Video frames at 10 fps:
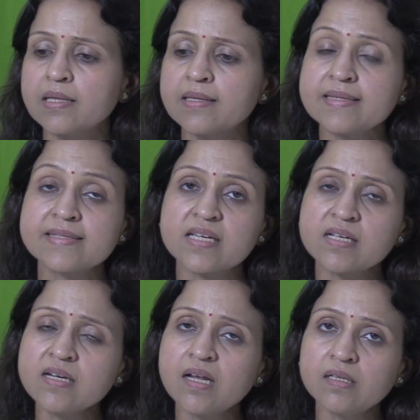Then
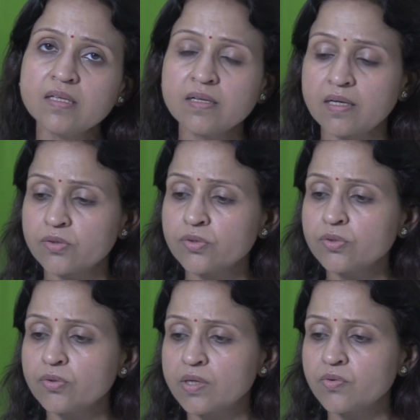second are the
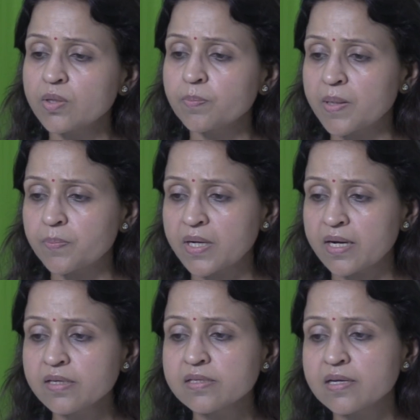natriuretic
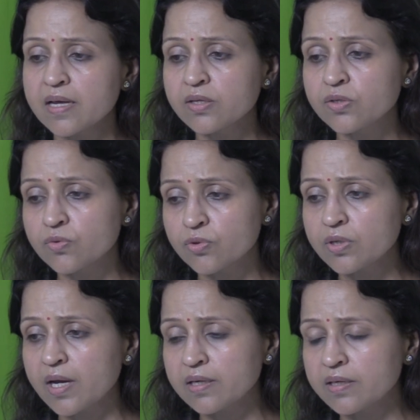peptides like
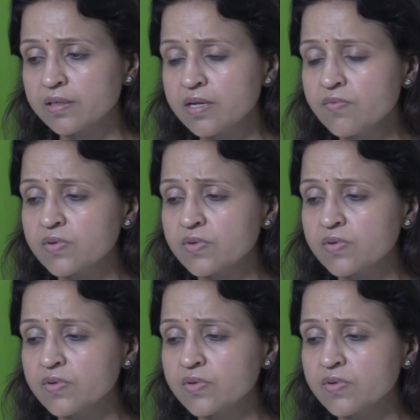urodilantin,